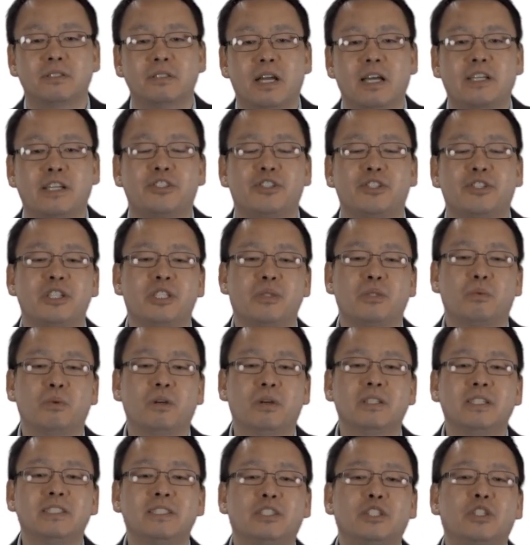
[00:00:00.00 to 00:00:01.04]
and she is
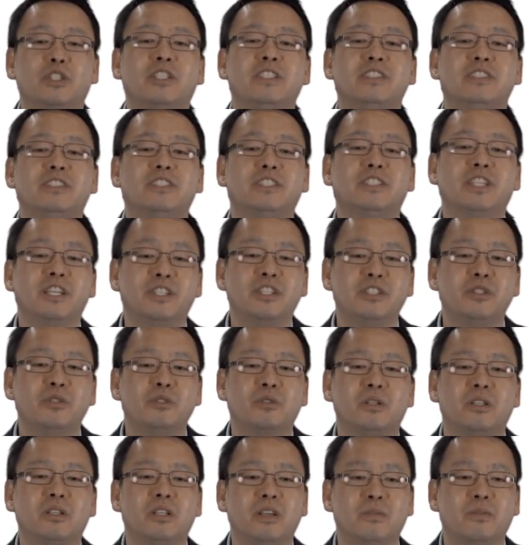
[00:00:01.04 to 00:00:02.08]
willing to continue
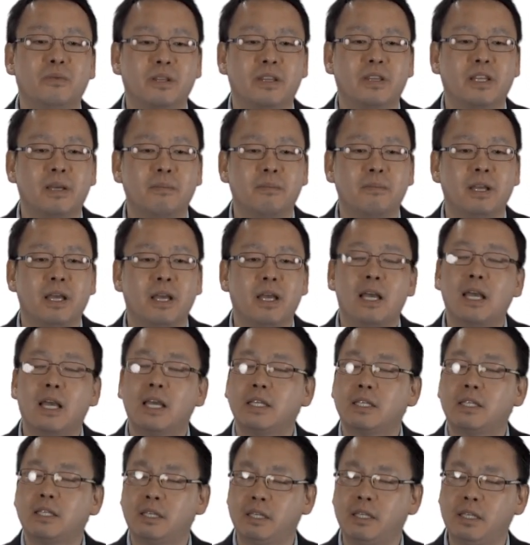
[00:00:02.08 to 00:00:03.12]
to live with him,
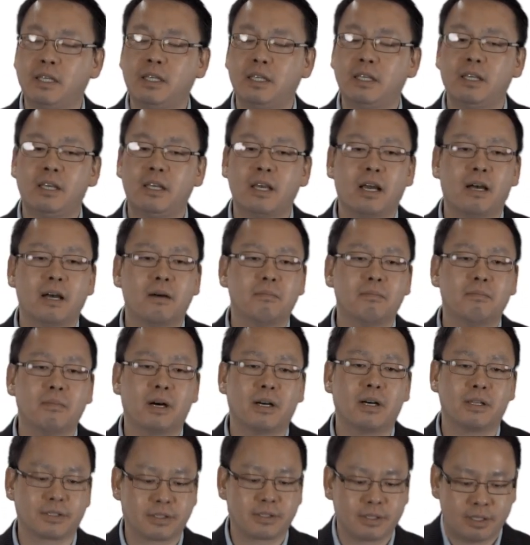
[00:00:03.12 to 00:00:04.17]
he
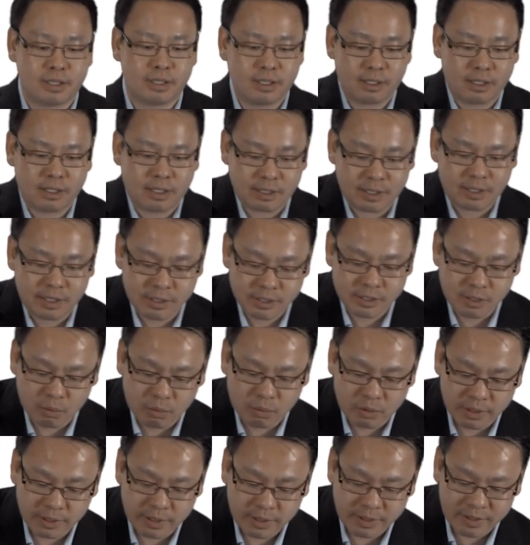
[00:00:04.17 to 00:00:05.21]
must, and here's the
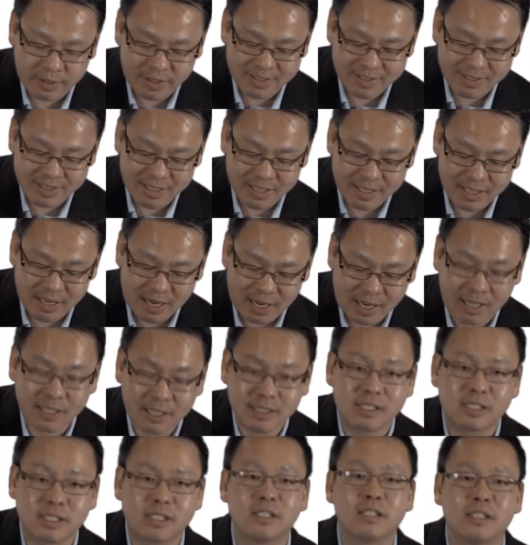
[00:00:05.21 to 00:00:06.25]
word here,
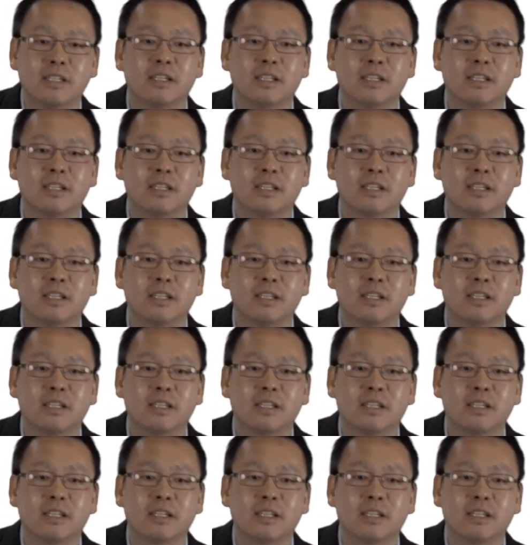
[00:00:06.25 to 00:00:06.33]
not